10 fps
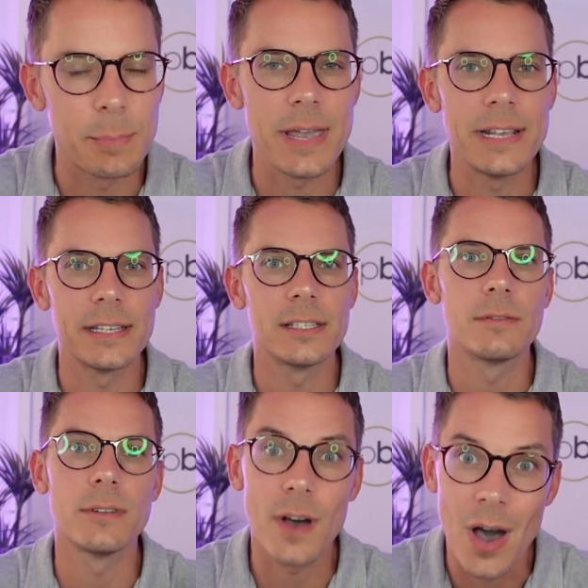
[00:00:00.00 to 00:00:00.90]
pieces of
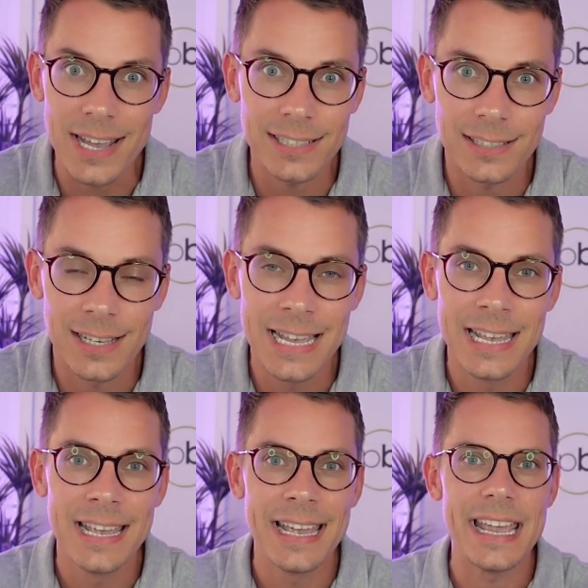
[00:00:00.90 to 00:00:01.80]
advice
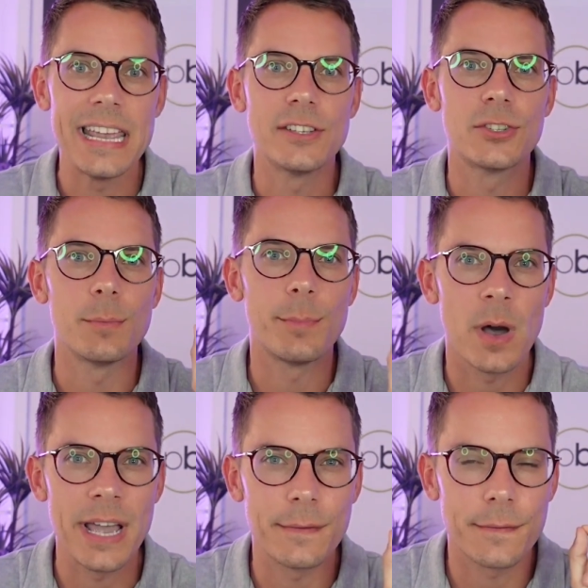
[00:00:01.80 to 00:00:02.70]
is to
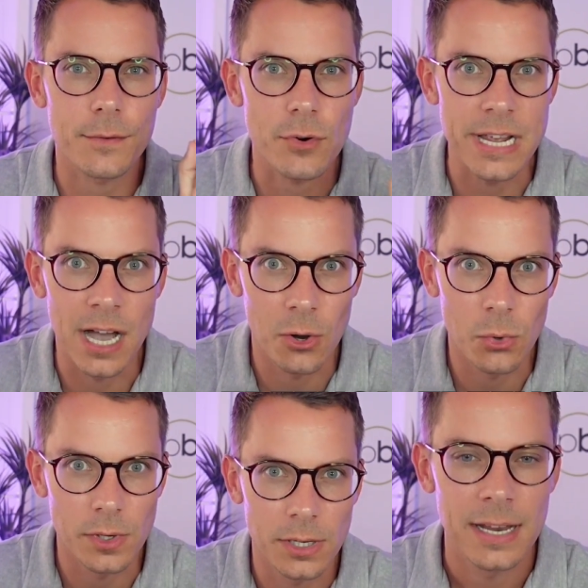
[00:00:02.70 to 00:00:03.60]
buy
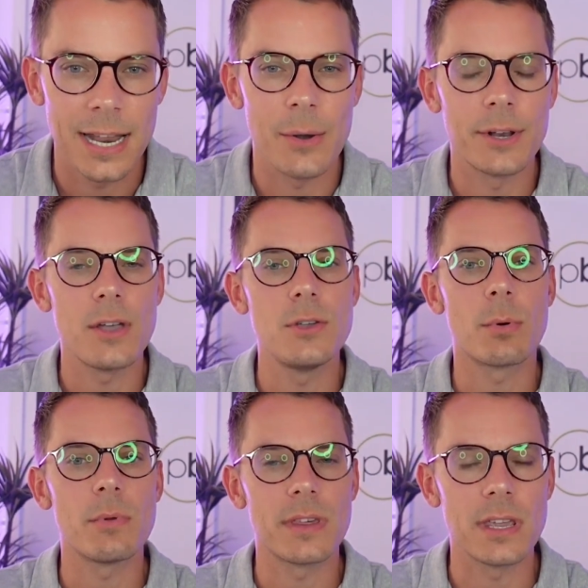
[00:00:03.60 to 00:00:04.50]
freehold. Now I know you're
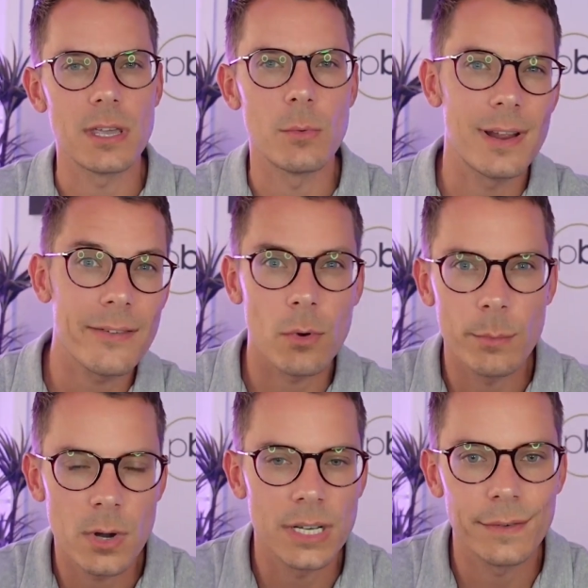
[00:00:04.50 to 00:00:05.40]
probably thinking, well, everyone
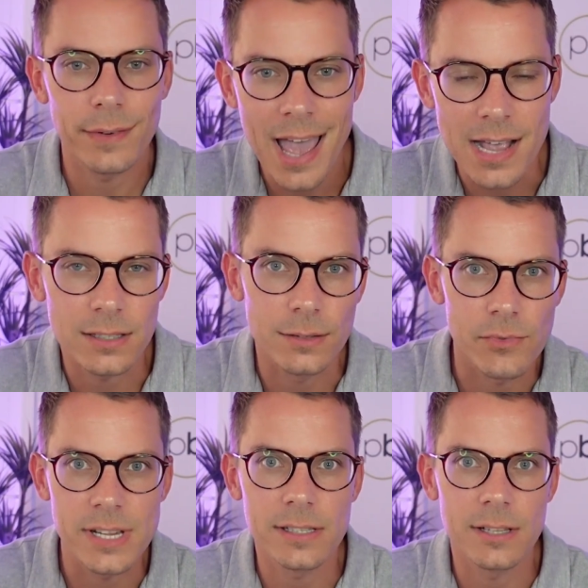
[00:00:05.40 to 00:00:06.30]
buys flats and
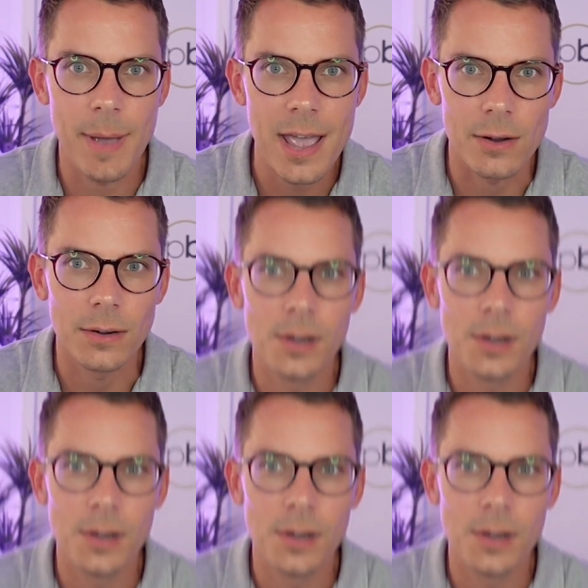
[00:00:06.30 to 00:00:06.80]
rents them out.